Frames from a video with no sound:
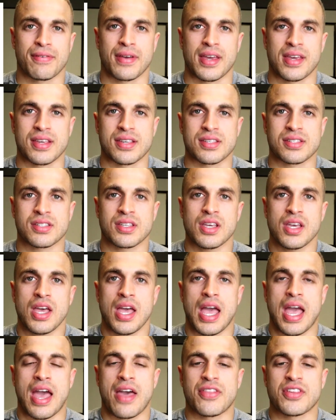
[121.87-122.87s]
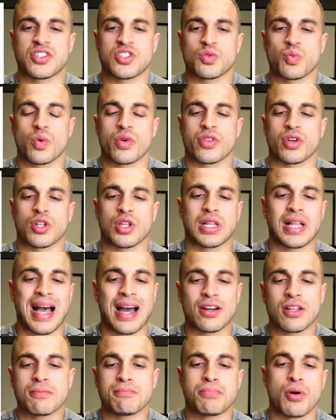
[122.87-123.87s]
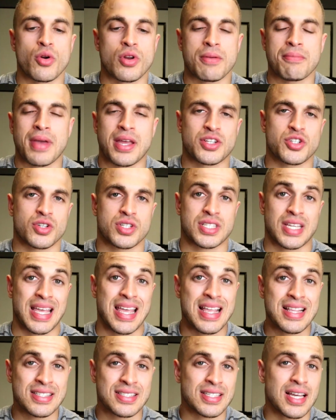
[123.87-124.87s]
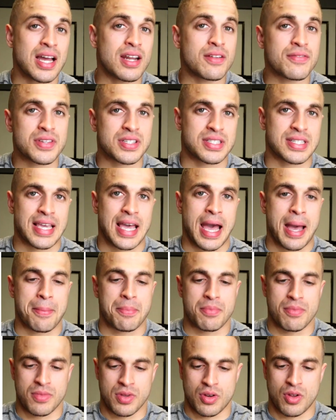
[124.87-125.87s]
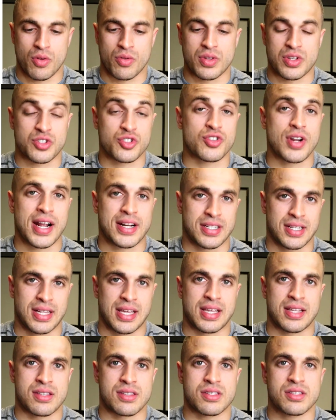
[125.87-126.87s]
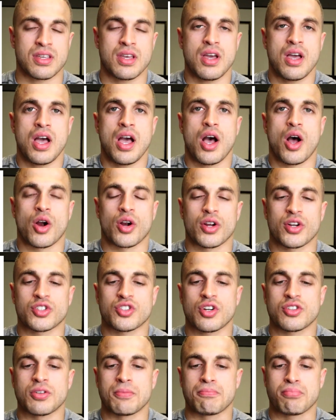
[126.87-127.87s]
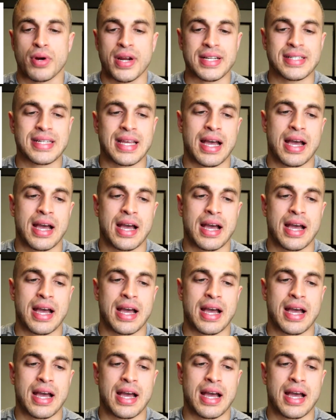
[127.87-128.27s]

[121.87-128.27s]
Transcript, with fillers: phase, and this is where the cloudy bony matrix inside of this gap, you know, the distracted ends, are going to start to break